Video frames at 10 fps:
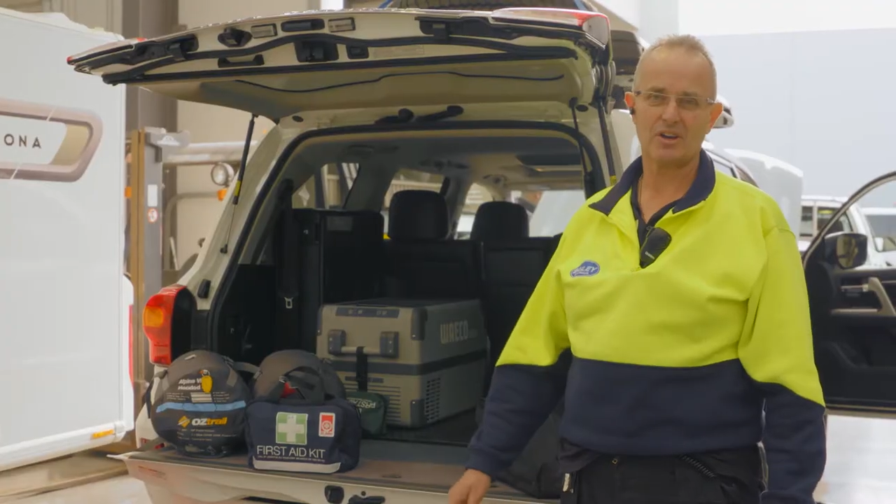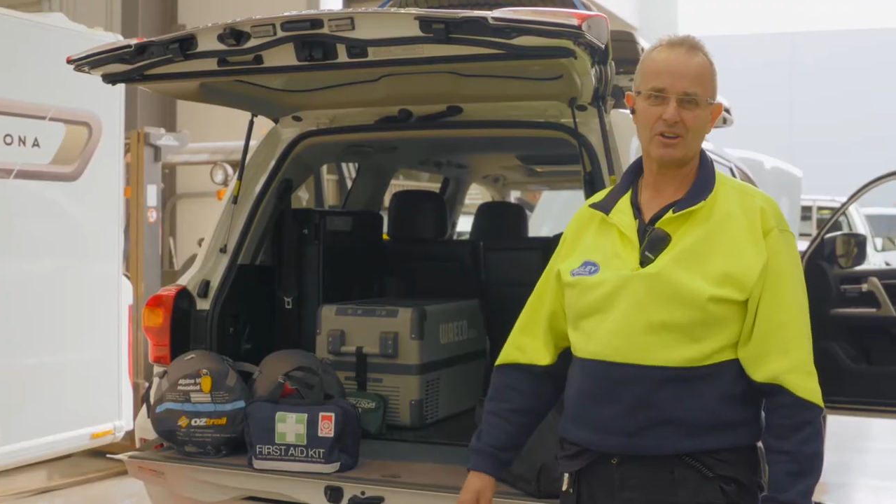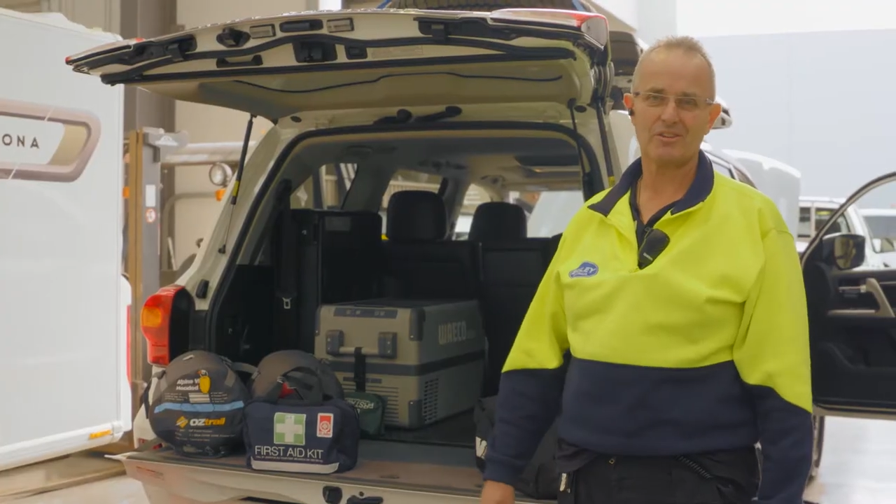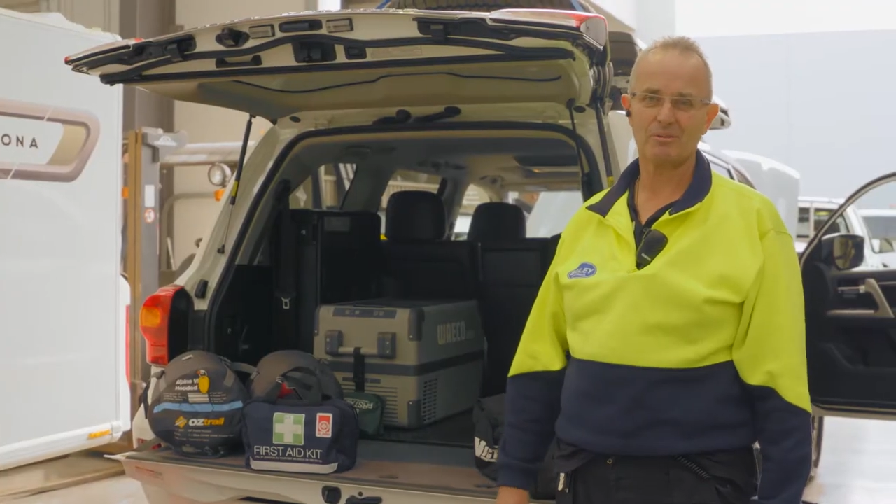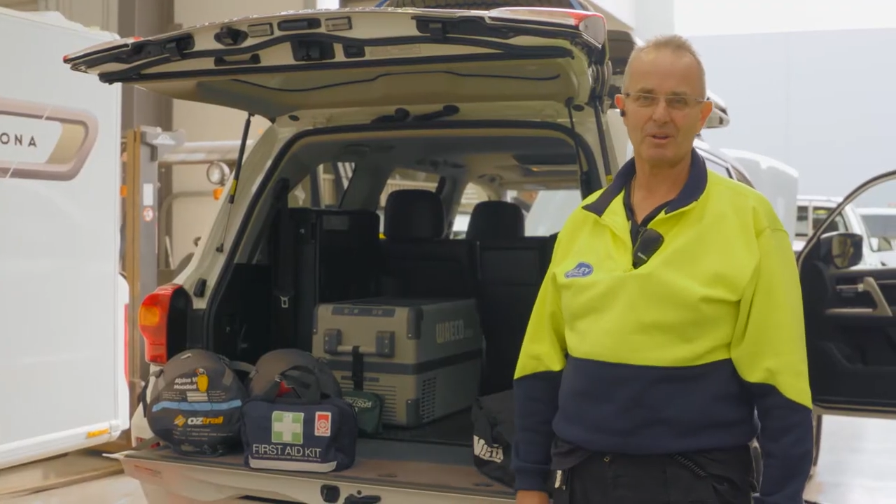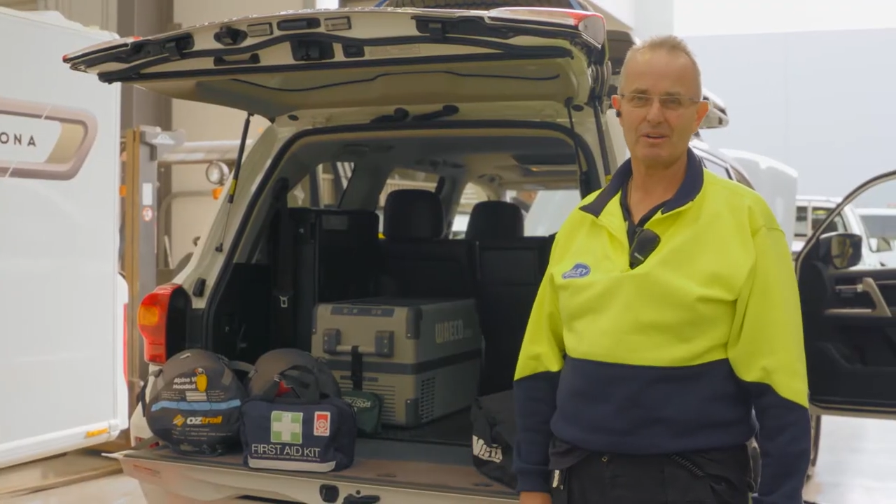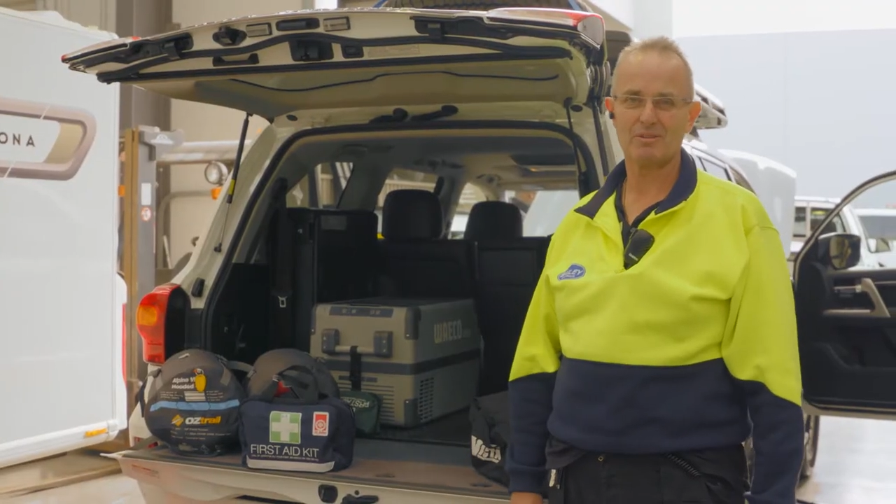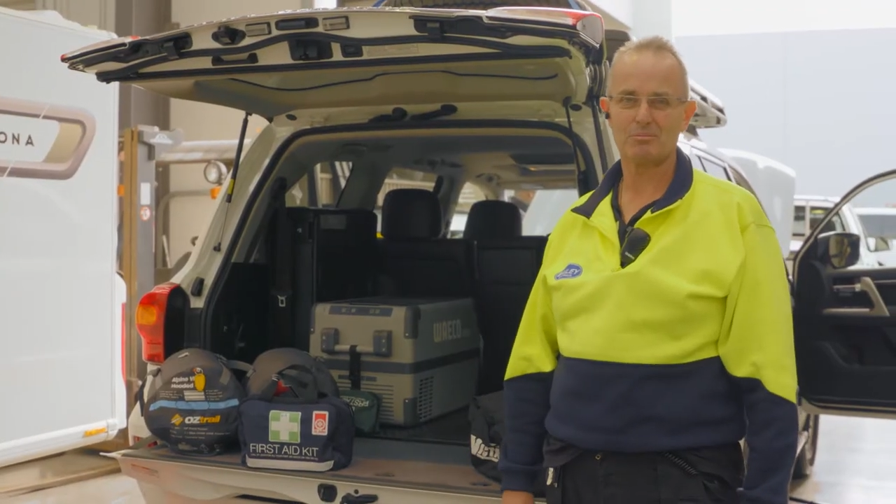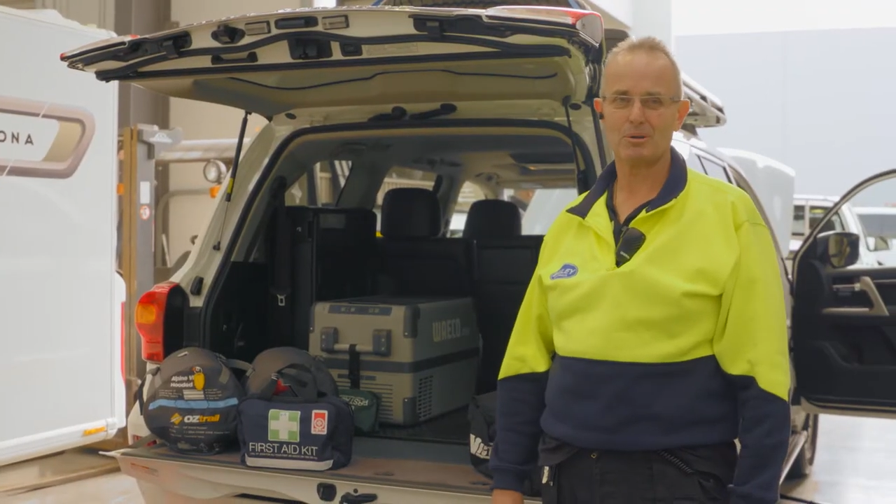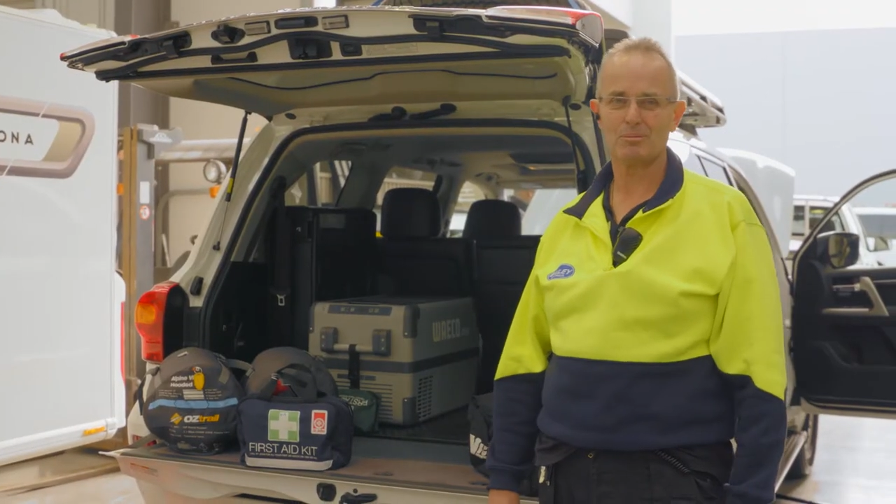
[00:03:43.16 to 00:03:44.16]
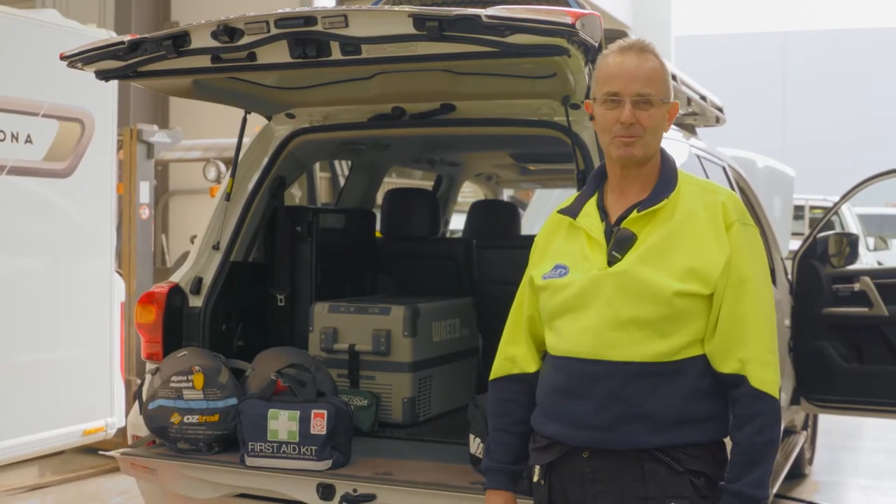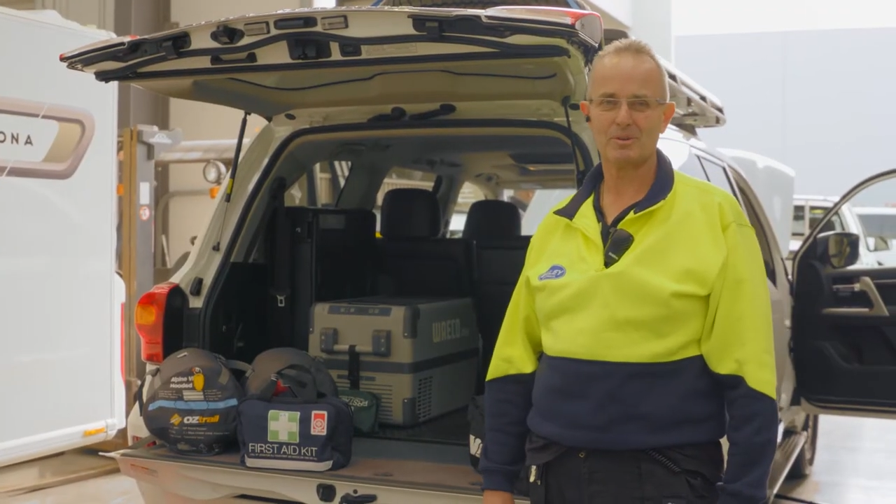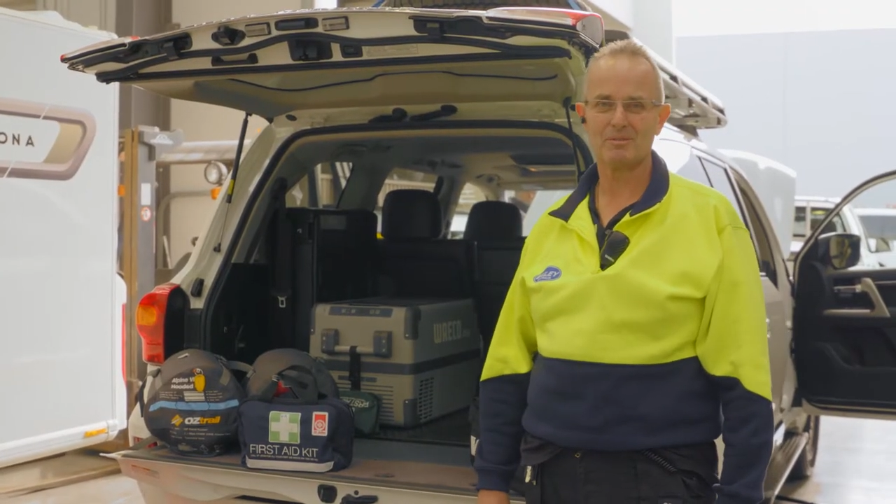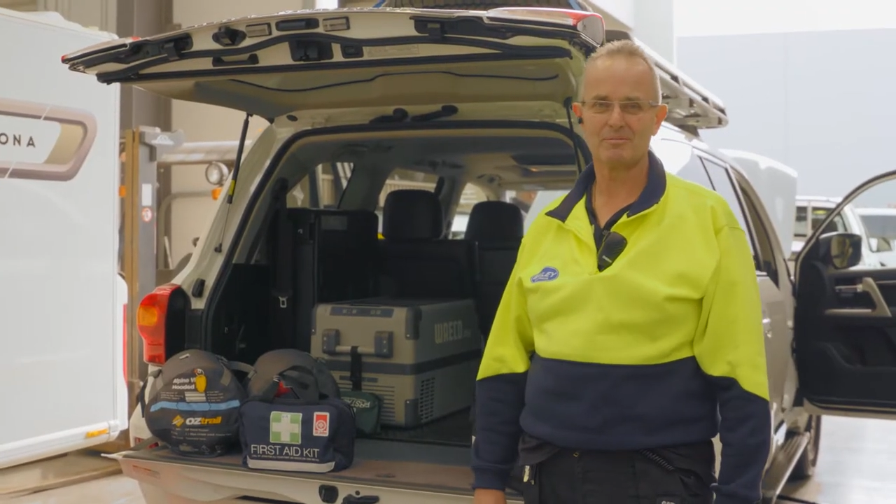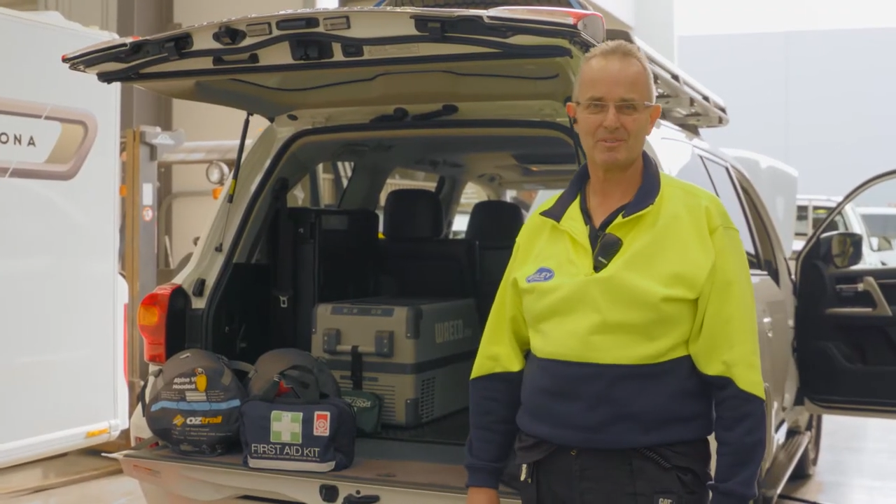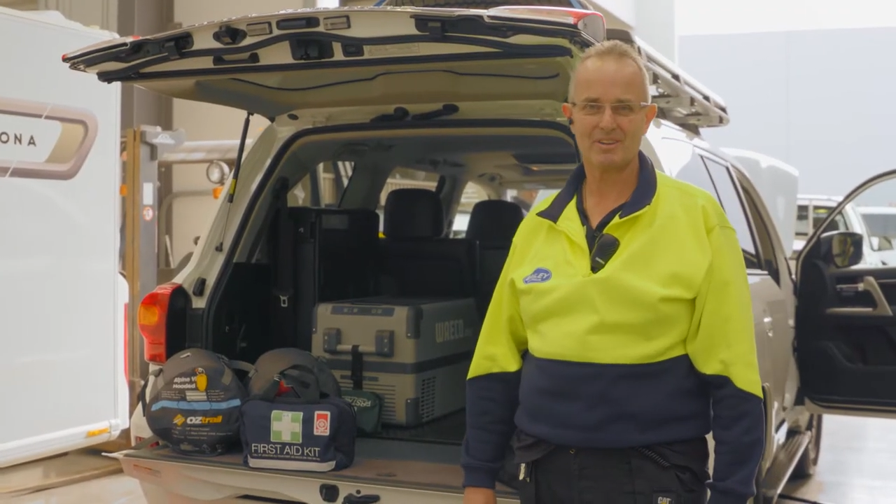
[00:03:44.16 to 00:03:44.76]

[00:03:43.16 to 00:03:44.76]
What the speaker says: I don't think we'll have a problem with them.